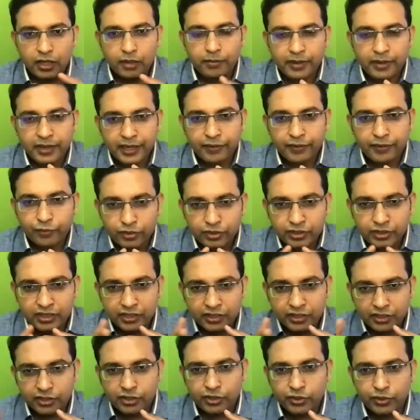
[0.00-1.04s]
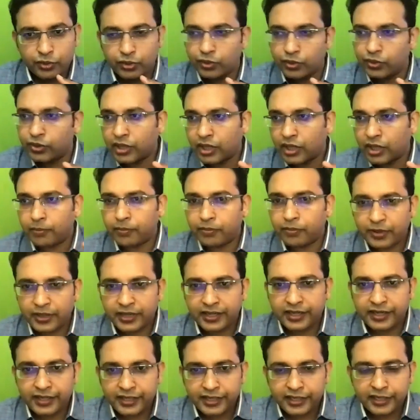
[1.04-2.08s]
But I won't suggest you to
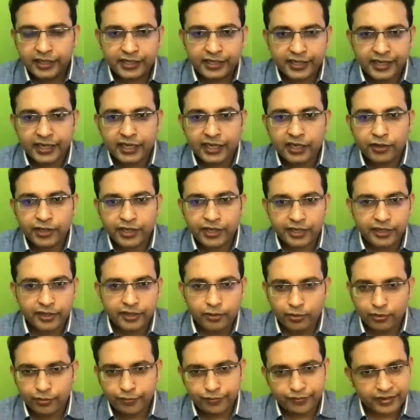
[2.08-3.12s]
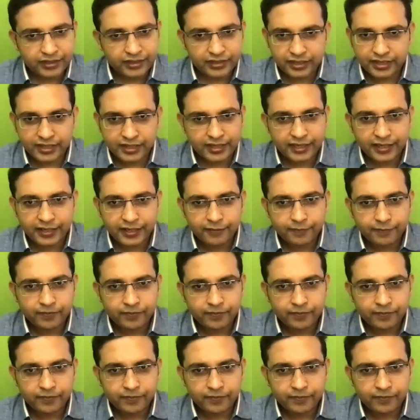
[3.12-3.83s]
completely take a year off and study.